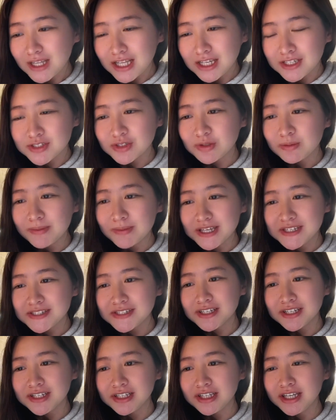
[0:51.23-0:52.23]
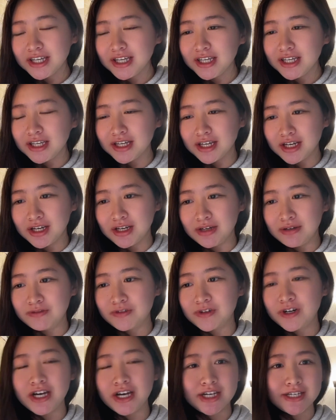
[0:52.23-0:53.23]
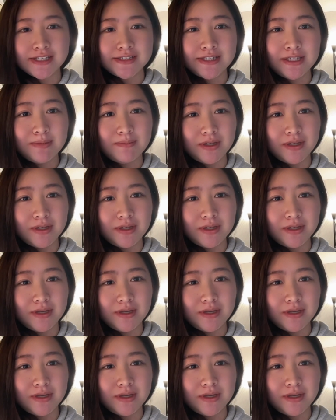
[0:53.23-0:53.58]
So basically for HGSE,